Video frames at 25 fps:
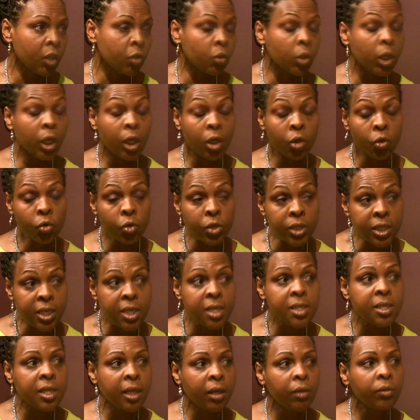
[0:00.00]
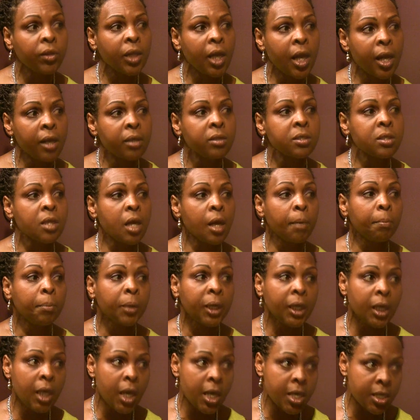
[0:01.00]
It looks easy on the outside, but
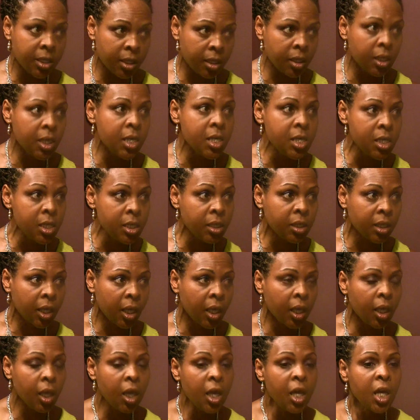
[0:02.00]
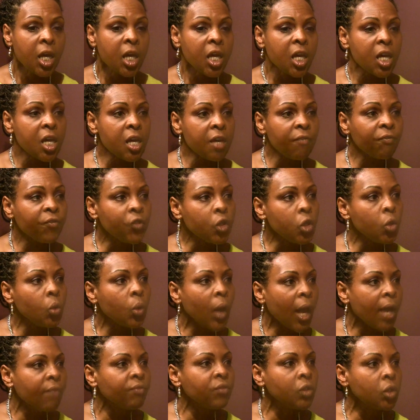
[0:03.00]
it isn't easy. If you
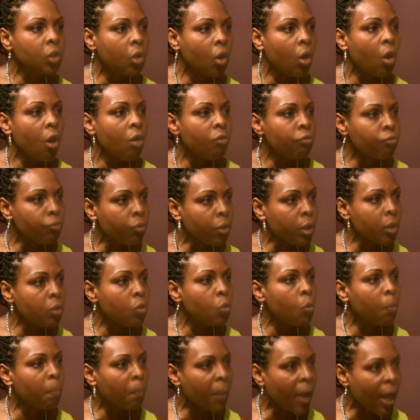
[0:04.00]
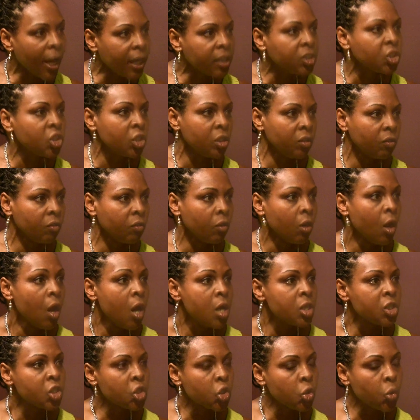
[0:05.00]
haven't got a real passion
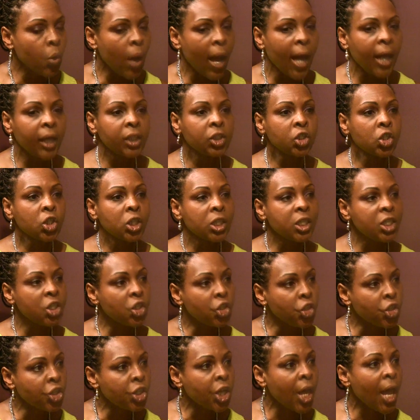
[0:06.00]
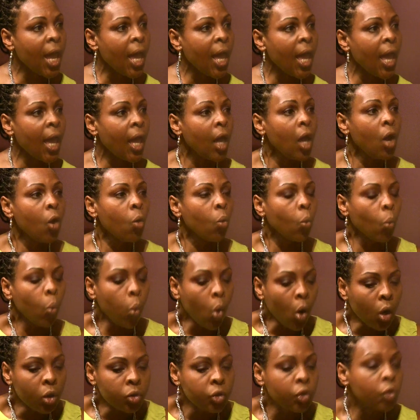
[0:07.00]
to actually share
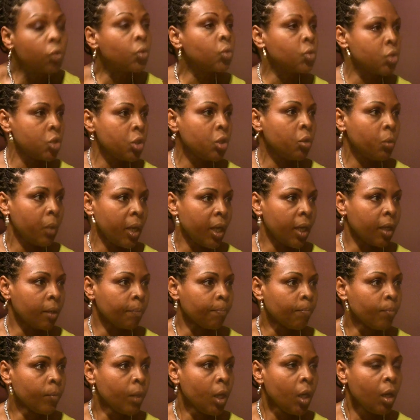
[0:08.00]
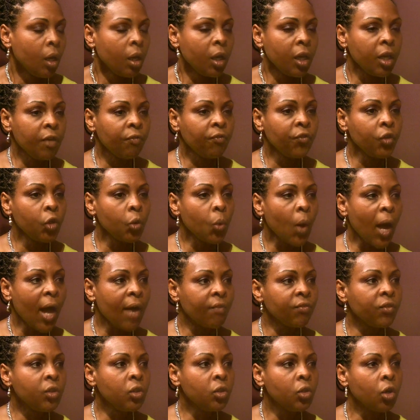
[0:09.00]
what you're doing, if you
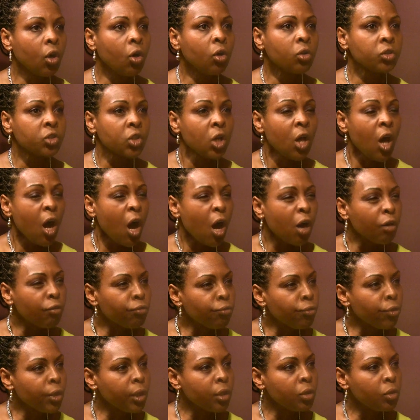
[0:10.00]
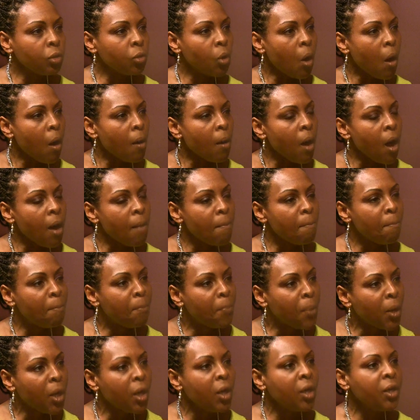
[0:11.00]
haven't got a real
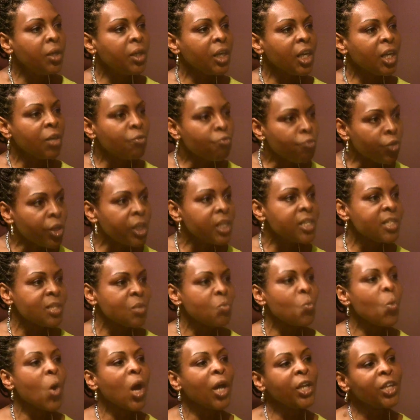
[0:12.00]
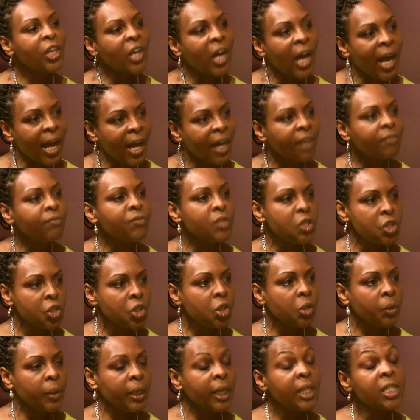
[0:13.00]
burning reason why you have to
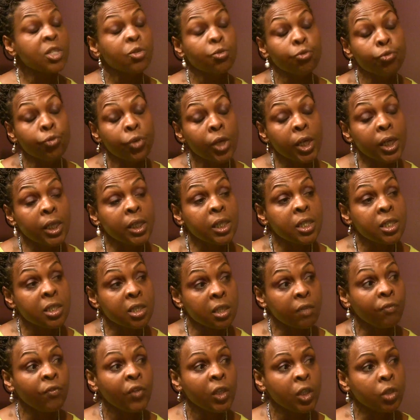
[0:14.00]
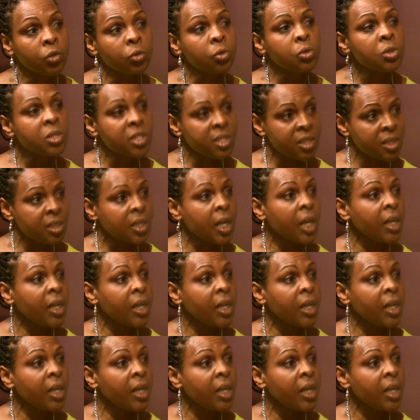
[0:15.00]
do it, it's really difficult to stay